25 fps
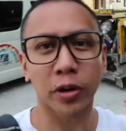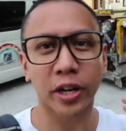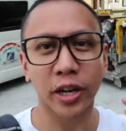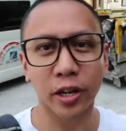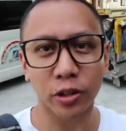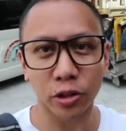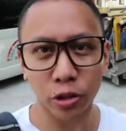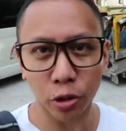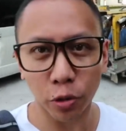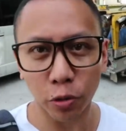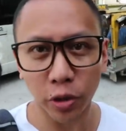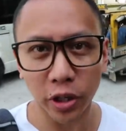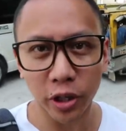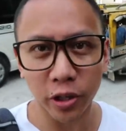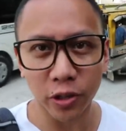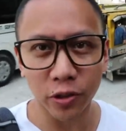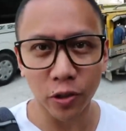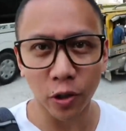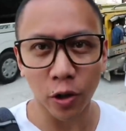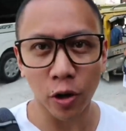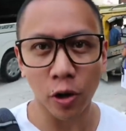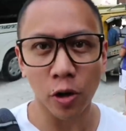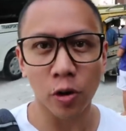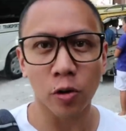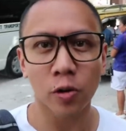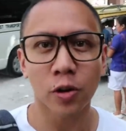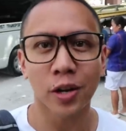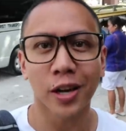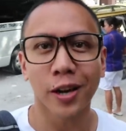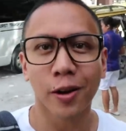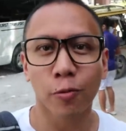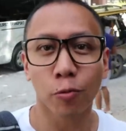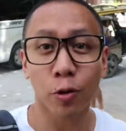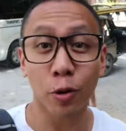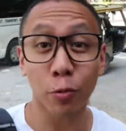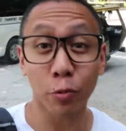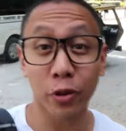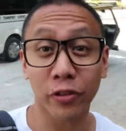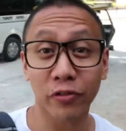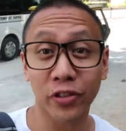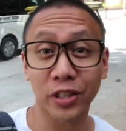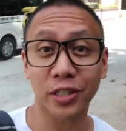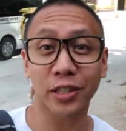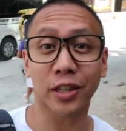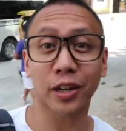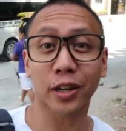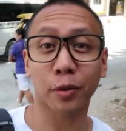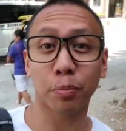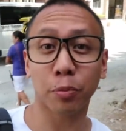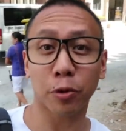were here 2 years ago when we
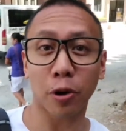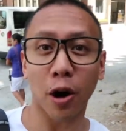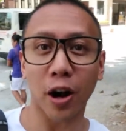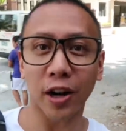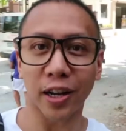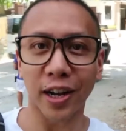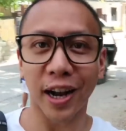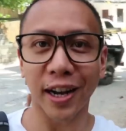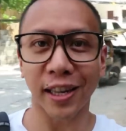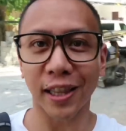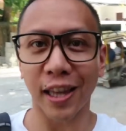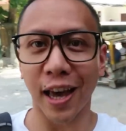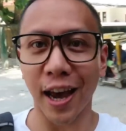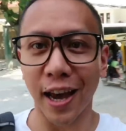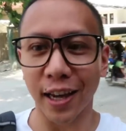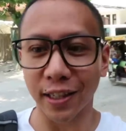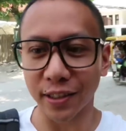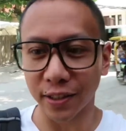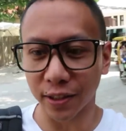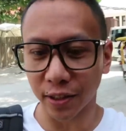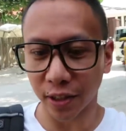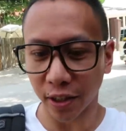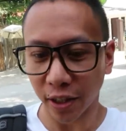visited Boracay last.